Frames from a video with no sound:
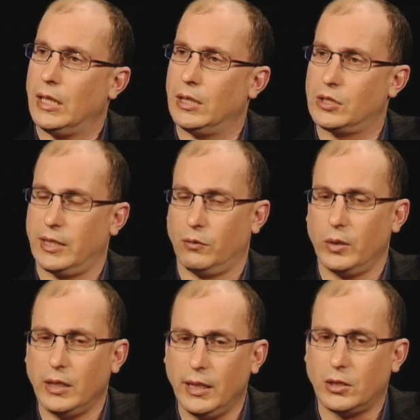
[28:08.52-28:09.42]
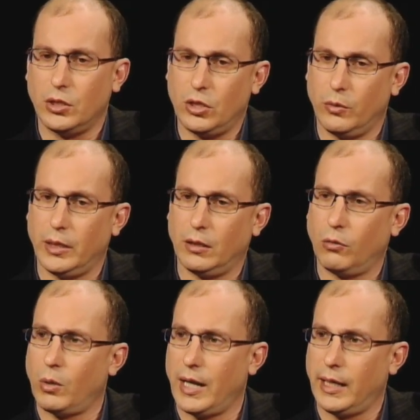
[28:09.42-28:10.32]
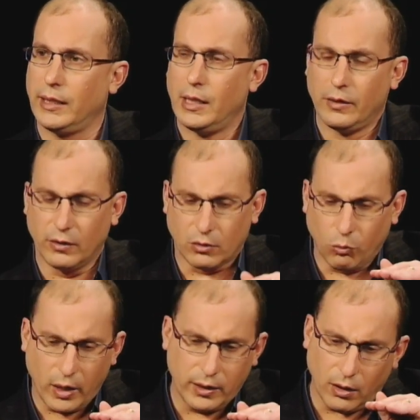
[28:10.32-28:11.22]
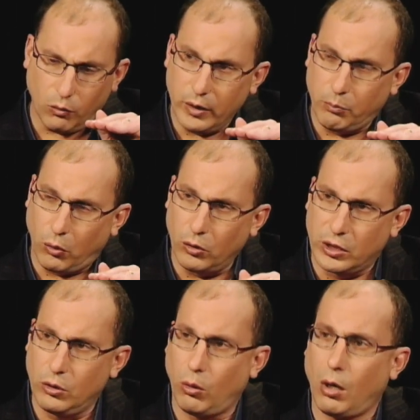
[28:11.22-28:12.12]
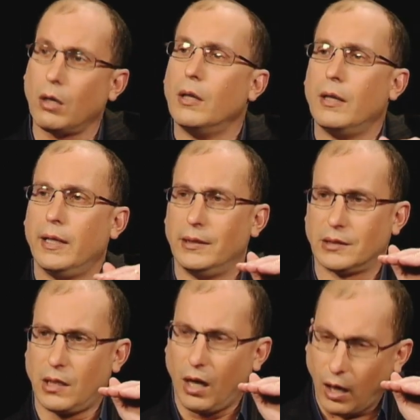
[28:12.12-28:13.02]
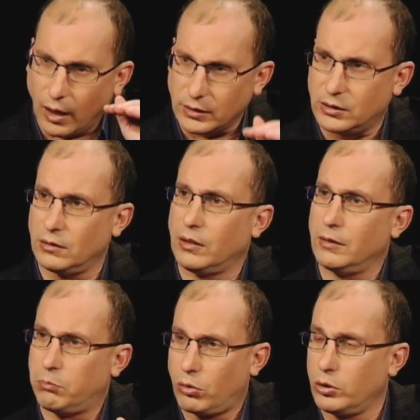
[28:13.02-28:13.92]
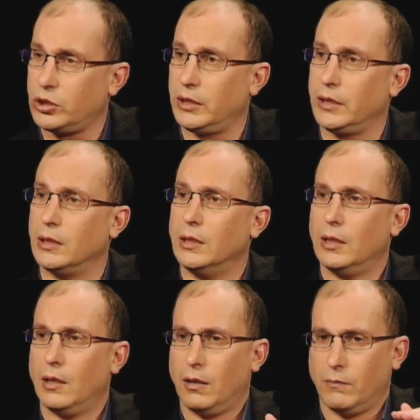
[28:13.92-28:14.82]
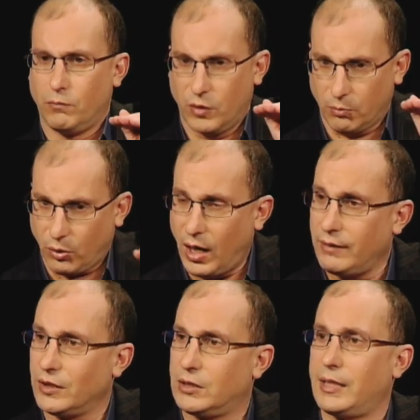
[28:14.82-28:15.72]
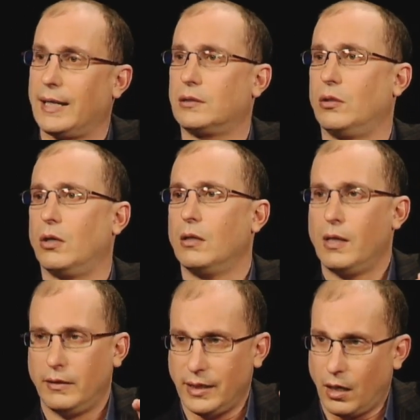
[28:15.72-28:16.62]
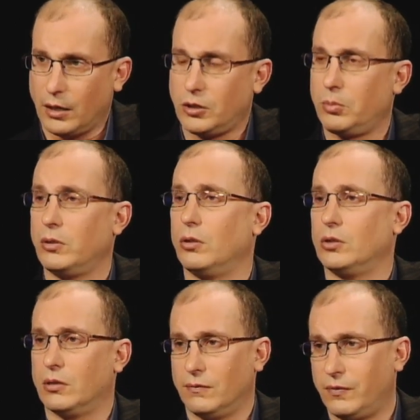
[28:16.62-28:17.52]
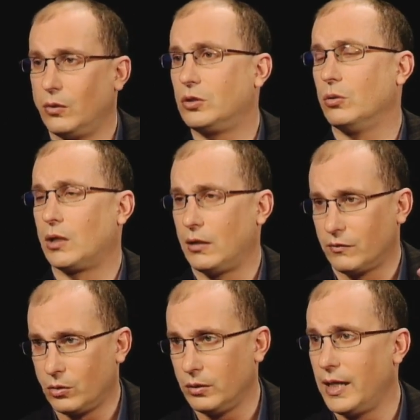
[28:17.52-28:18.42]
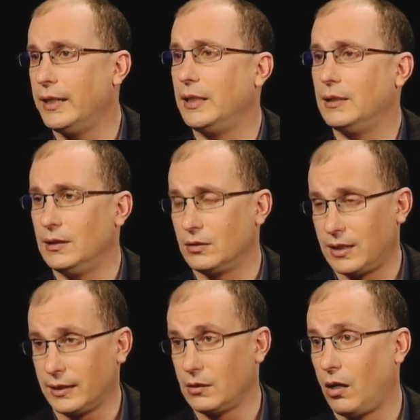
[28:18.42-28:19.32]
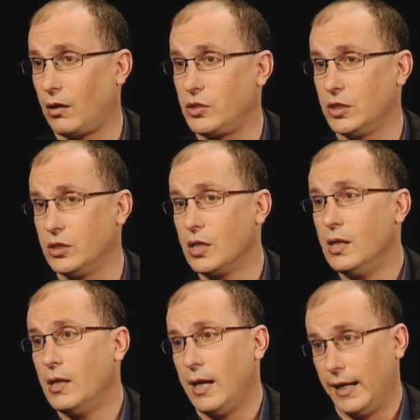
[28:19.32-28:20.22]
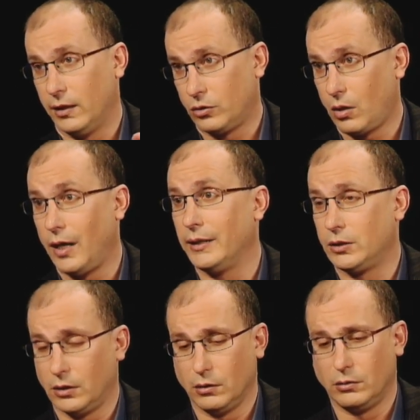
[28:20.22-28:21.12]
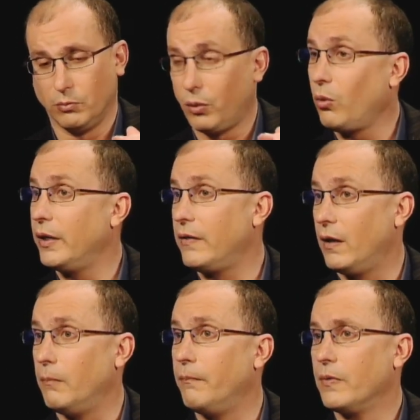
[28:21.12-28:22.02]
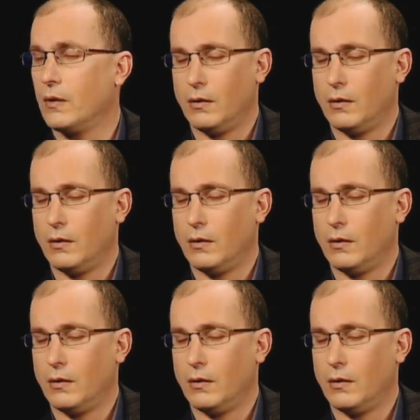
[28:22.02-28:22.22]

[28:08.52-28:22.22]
is that we need to do it in a way that the way that we procure is constantly pushing the private sector, the entrepreneurs, the folks who are kind of creating these technologies and trying to deploy them